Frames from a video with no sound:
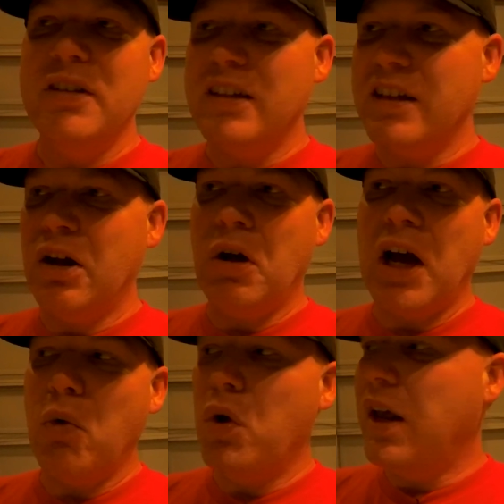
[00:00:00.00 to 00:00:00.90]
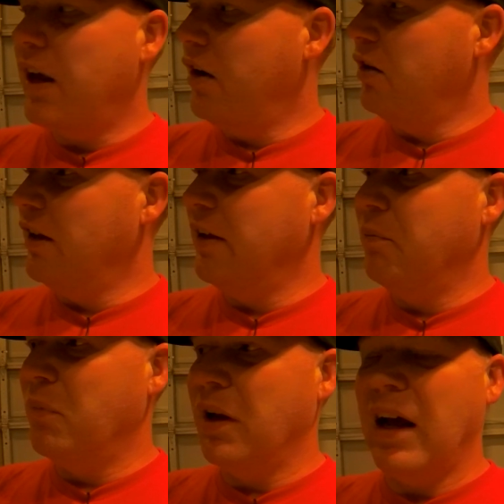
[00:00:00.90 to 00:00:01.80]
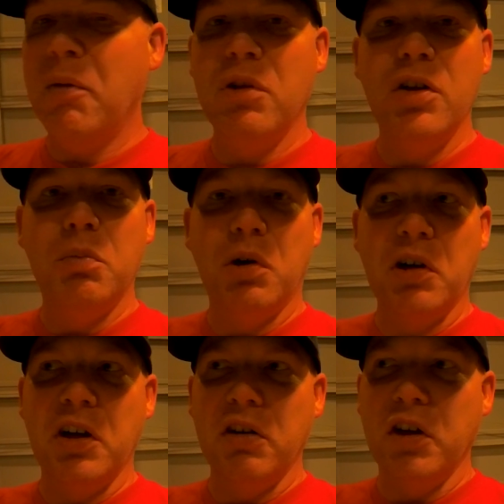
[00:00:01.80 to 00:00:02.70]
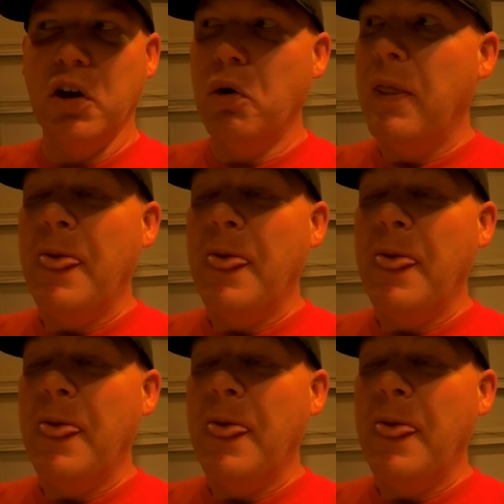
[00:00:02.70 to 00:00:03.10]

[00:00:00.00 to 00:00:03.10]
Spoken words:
that's how I would handle it, but I'm a little more gung-ho.